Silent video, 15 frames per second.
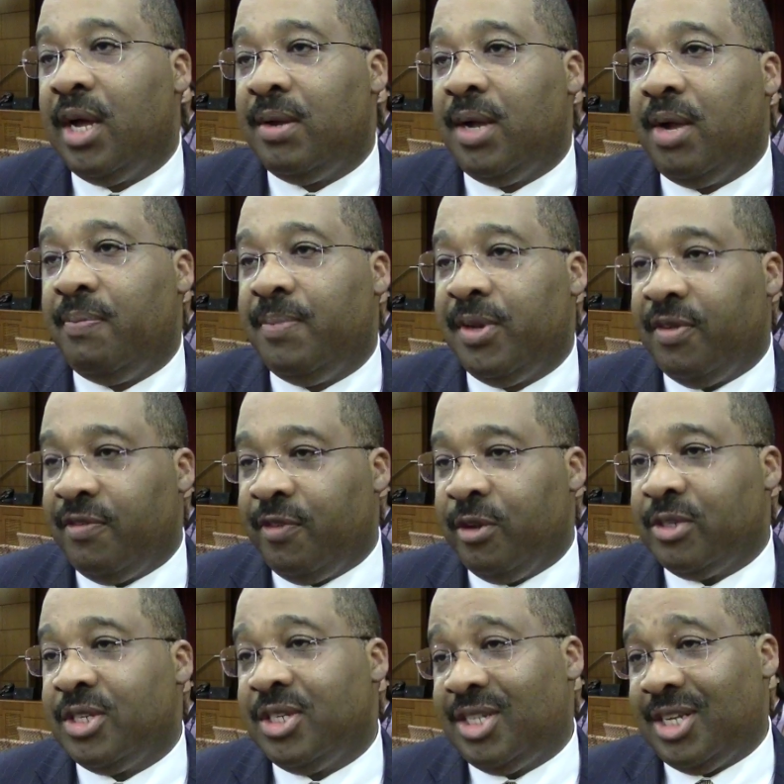I'll be the
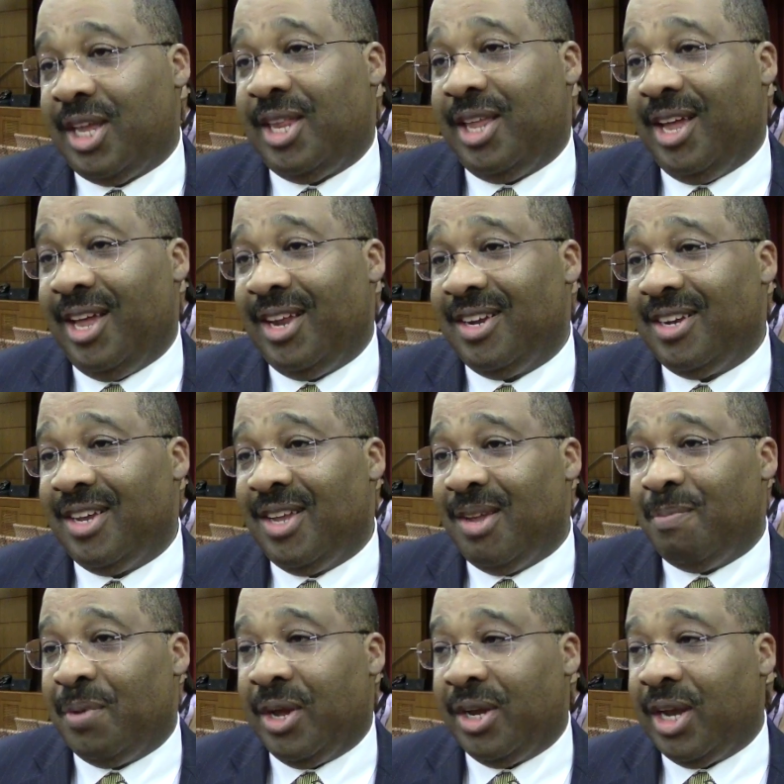first to say that.
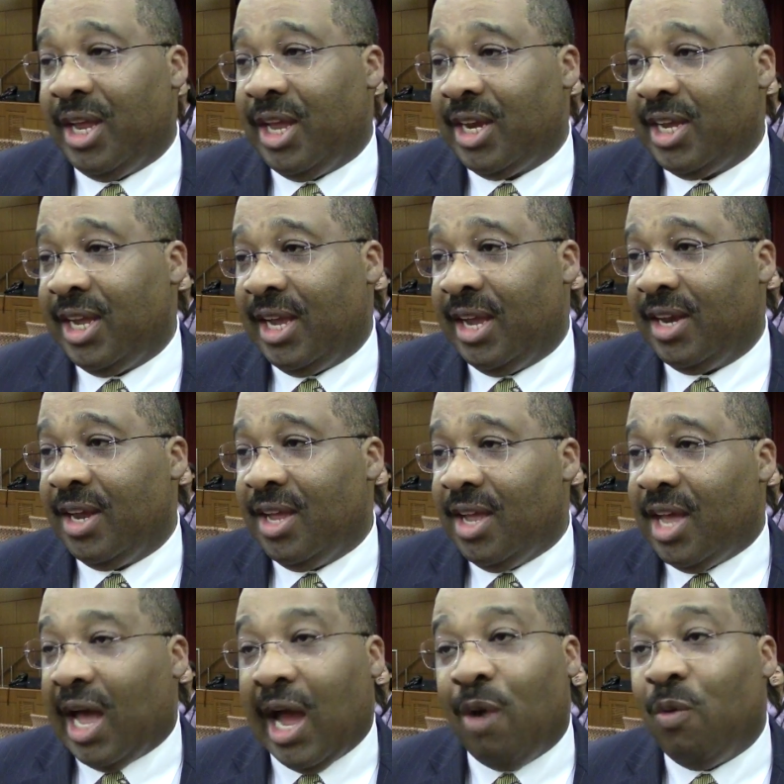But again,
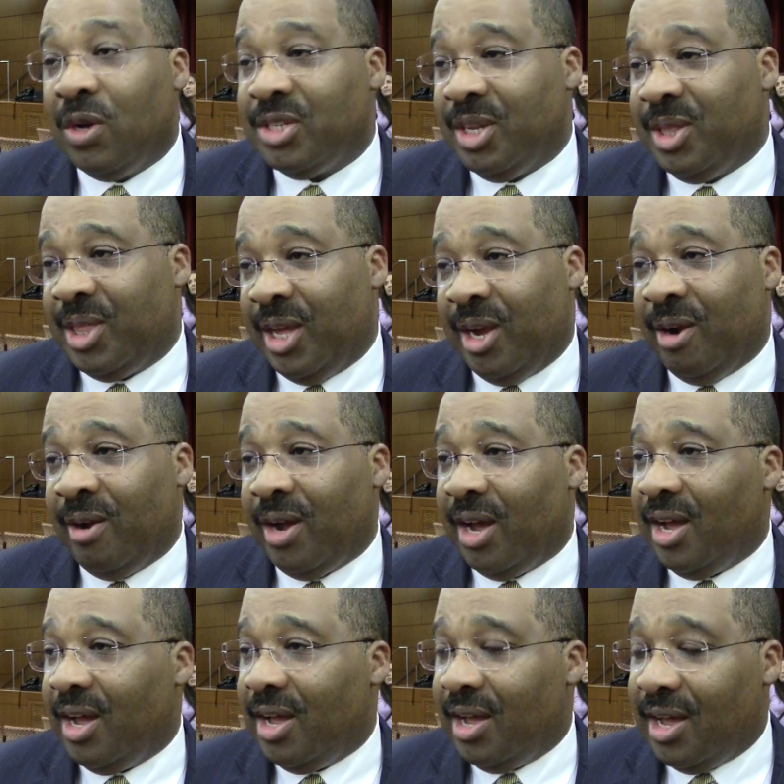I wasn't there.
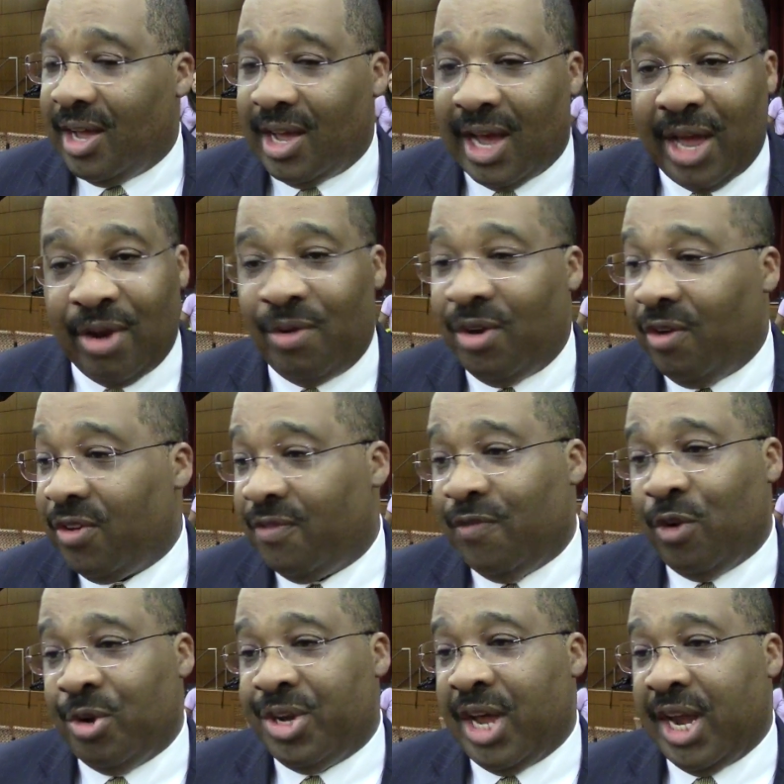I don't know the
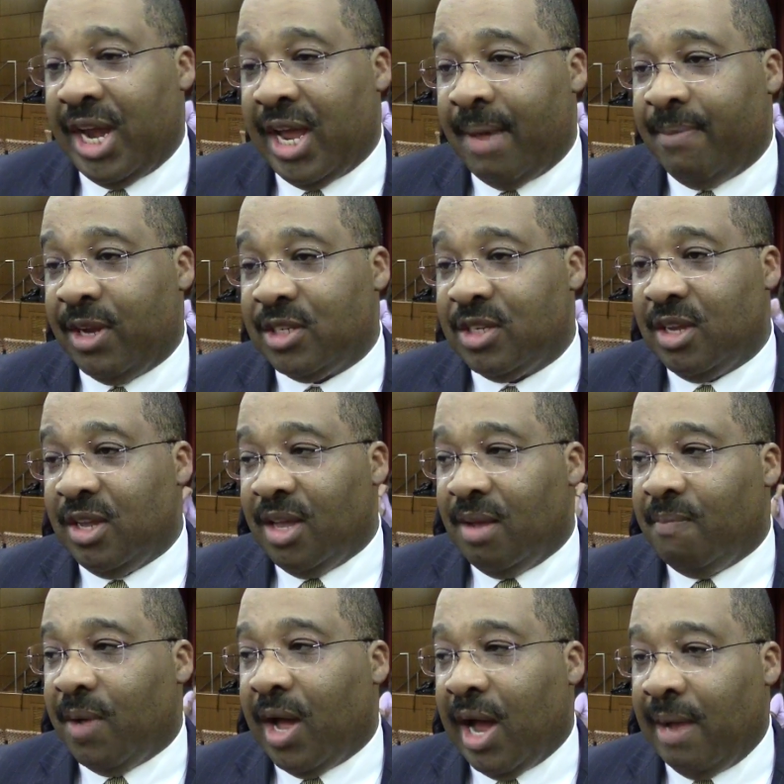full dynamics.
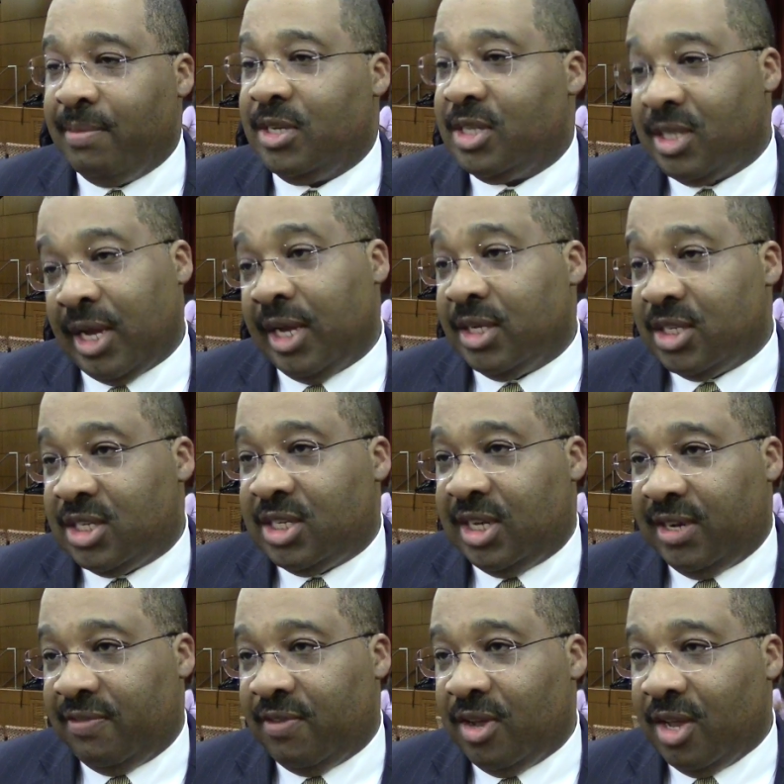I'm just saying, as
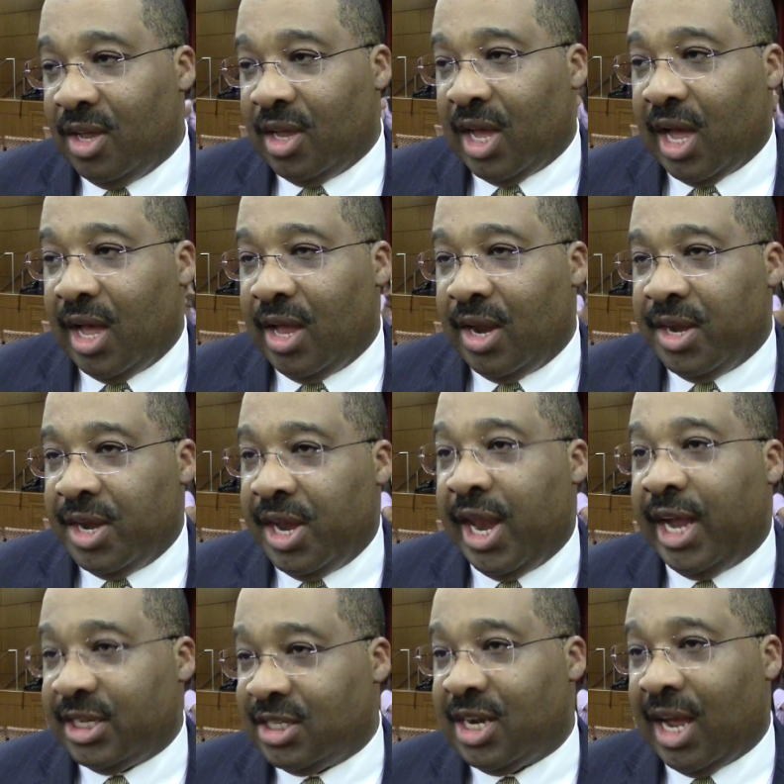chief,
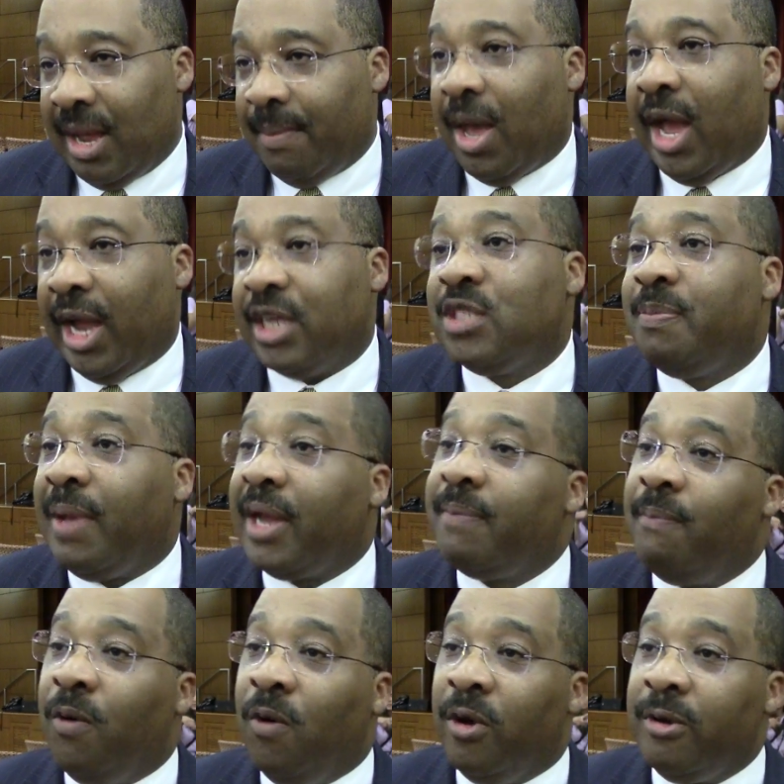next time I expect
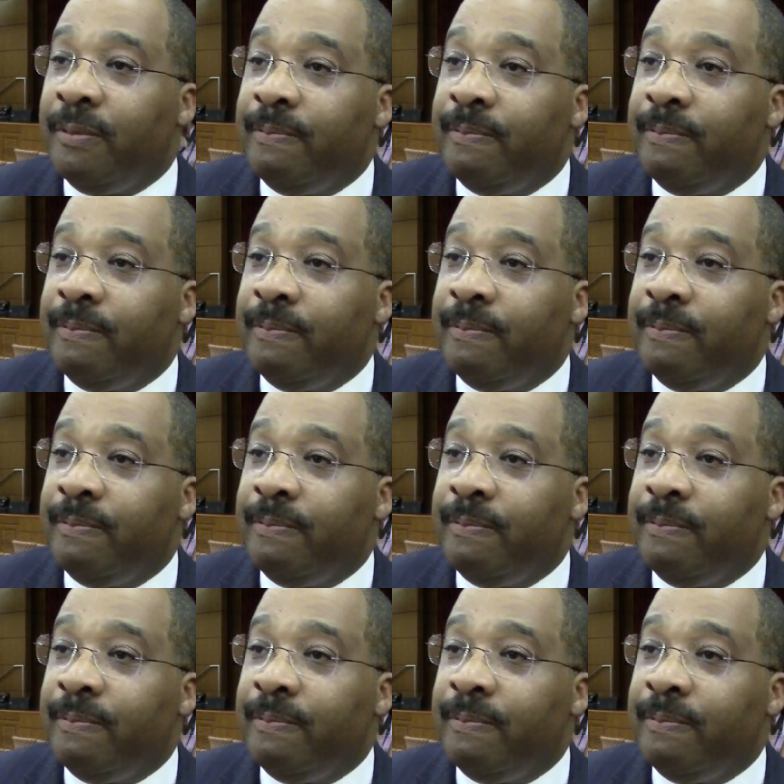more.